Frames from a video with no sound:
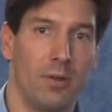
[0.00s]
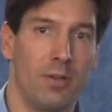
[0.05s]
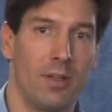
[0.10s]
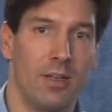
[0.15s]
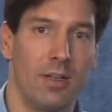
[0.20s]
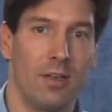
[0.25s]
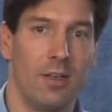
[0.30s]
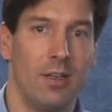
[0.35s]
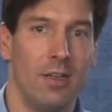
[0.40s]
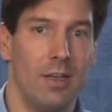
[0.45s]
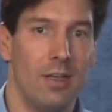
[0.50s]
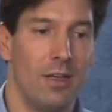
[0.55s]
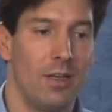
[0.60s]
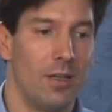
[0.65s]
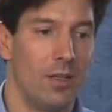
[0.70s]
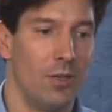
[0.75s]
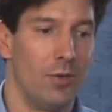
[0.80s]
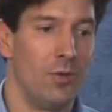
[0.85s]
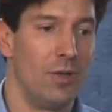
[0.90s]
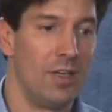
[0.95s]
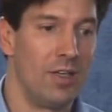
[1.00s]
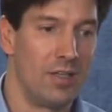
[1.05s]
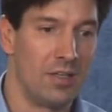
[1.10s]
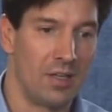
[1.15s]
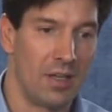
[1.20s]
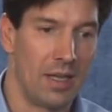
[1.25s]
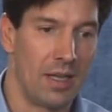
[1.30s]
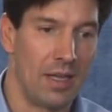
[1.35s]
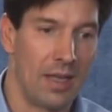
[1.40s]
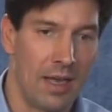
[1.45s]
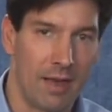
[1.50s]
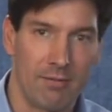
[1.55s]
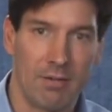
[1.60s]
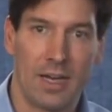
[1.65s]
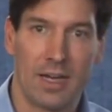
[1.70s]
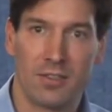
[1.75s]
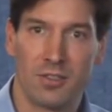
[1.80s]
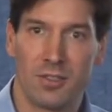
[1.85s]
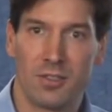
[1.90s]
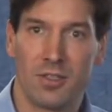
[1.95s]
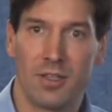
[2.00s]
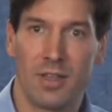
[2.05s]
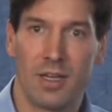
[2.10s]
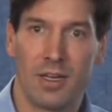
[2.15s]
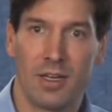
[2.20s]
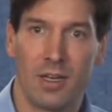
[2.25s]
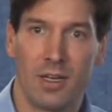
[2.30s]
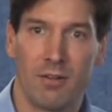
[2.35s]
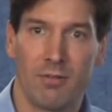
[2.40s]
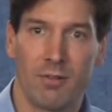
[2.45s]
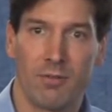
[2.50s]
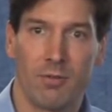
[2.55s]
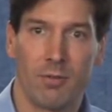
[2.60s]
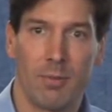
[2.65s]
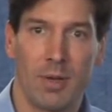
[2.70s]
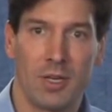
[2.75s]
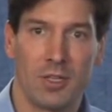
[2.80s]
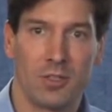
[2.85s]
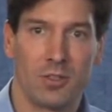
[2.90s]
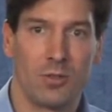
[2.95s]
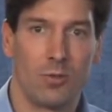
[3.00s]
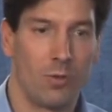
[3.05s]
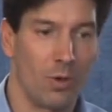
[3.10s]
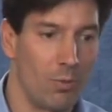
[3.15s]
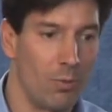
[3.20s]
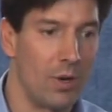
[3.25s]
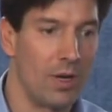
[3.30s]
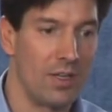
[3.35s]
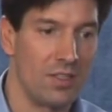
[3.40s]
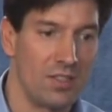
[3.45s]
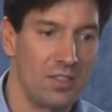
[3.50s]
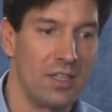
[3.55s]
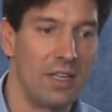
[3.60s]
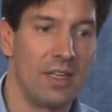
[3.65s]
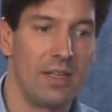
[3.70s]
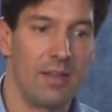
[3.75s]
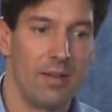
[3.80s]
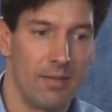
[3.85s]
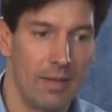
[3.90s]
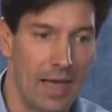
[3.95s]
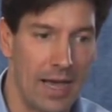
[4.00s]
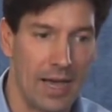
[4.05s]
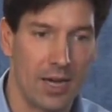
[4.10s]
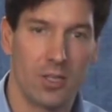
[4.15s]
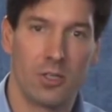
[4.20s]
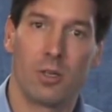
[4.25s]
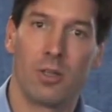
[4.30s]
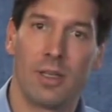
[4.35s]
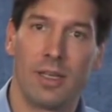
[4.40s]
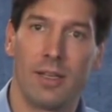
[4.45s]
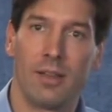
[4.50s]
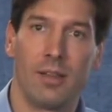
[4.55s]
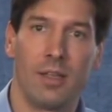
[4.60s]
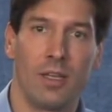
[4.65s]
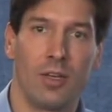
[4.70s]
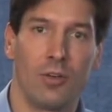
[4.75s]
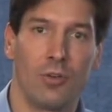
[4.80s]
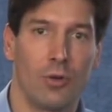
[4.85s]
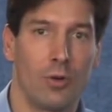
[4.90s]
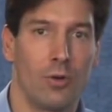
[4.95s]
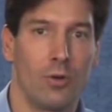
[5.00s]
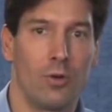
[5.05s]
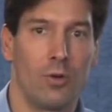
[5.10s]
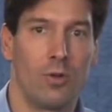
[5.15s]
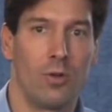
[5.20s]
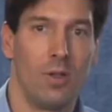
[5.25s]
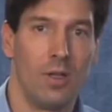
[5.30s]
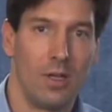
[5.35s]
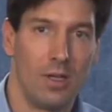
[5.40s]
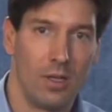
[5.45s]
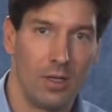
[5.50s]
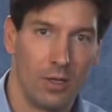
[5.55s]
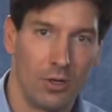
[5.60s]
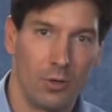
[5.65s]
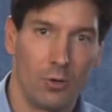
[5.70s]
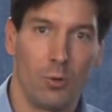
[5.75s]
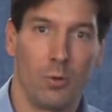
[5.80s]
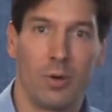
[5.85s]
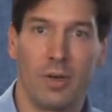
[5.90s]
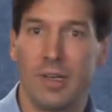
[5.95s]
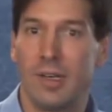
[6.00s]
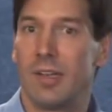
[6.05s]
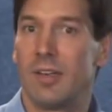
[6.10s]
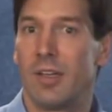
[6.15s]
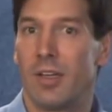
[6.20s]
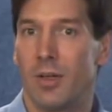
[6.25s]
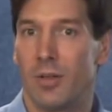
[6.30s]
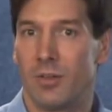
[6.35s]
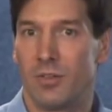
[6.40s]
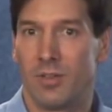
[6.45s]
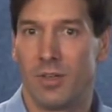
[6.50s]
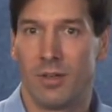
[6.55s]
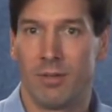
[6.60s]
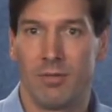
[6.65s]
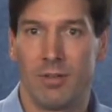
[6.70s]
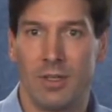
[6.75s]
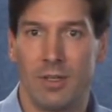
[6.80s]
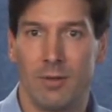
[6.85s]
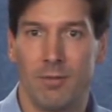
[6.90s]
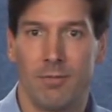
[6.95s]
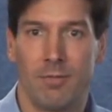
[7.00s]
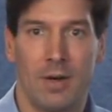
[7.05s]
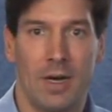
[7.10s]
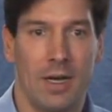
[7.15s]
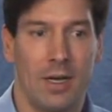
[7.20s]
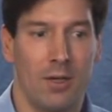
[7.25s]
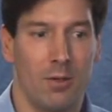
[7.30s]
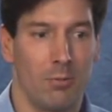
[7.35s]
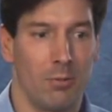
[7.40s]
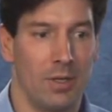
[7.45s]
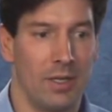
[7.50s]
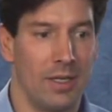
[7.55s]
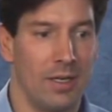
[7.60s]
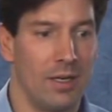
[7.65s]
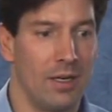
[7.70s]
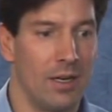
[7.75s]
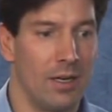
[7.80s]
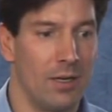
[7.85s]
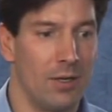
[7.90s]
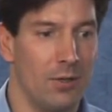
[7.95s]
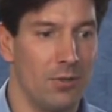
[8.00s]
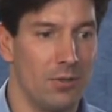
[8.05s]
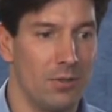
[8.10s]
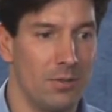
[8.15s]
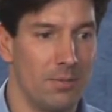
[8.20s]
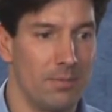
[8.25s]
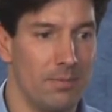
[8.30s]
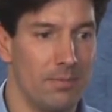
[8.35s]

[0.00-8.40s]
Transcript: that you need to have access to that kind of information or want to see actually the internal gory details of the file related IOs.